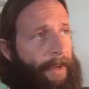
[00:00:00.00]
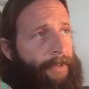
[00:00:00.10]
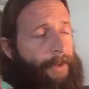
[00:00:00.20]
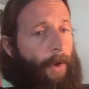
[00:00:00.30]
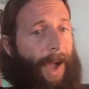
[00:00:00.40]

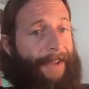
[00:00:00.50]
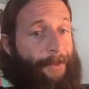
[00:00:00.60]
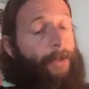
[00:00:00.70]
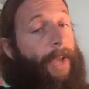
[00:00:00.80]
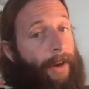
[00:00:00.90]
So I have
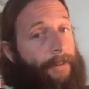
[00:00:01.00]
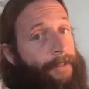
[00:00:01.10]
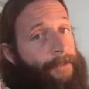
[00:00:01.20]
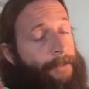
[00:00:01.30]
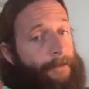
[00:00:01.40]
2
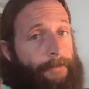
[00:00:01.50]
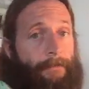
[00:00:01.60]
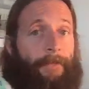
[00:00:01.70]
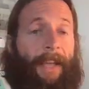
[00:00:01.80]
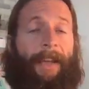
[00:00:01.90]
characters,
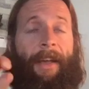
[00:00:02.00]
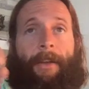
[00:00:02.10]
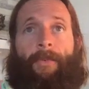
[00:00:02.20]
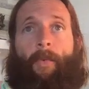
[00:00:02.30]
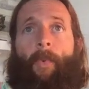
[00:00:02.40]

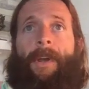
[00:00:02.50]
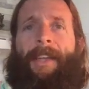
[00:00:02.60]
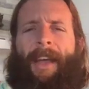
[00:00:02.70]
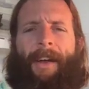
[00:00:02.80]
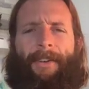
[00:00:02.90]
and one
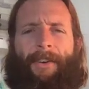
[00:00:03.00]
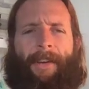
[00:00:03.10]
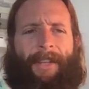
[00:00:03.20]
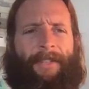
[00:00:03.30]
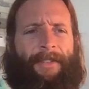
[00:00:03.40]
character
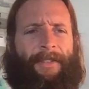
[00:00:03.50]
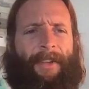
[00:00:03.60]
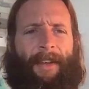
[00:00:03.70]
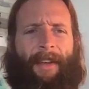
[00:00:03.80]
is,